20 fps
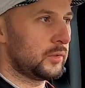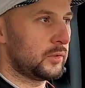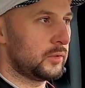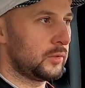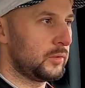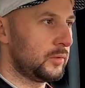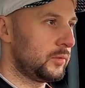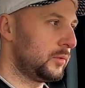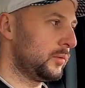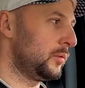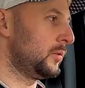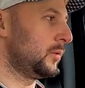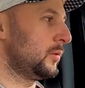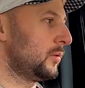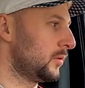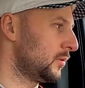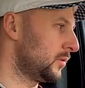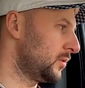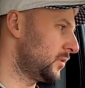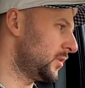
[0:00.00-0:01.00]
to
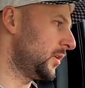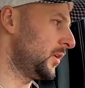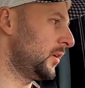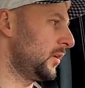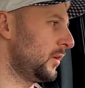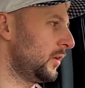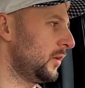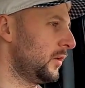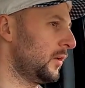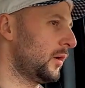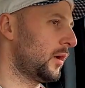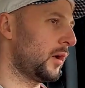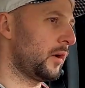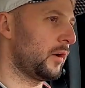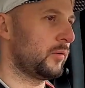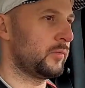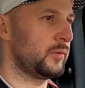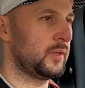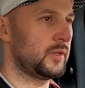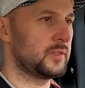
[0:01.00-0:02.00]
see
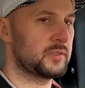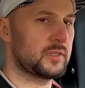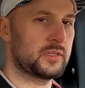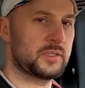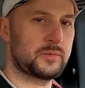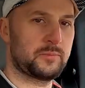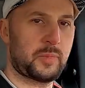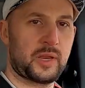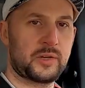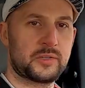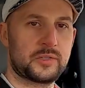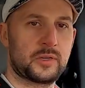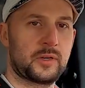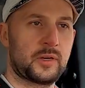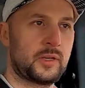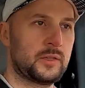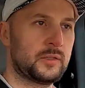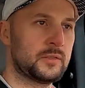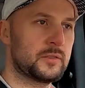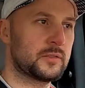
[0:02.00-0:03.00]
how the
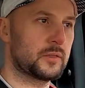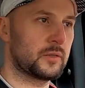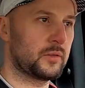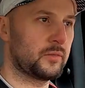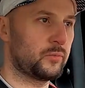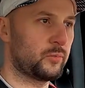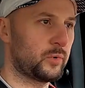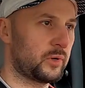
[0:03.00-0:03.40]
suspension is.